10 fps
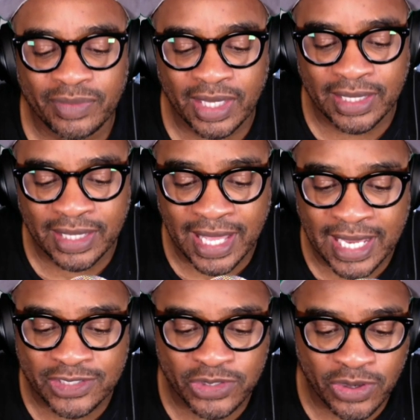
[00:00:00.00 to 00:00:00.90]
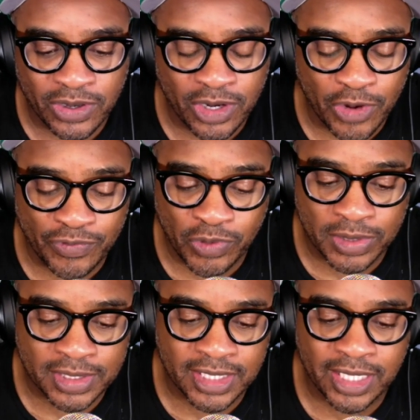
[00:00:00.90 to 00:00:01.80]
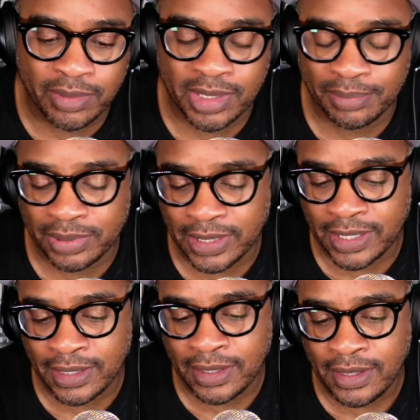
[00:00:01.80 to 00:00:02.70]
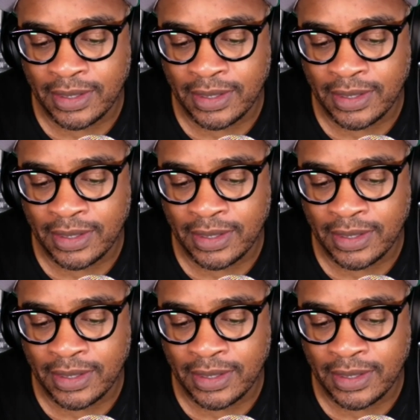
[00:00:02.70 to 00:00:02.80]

and guys are forced to come in and play.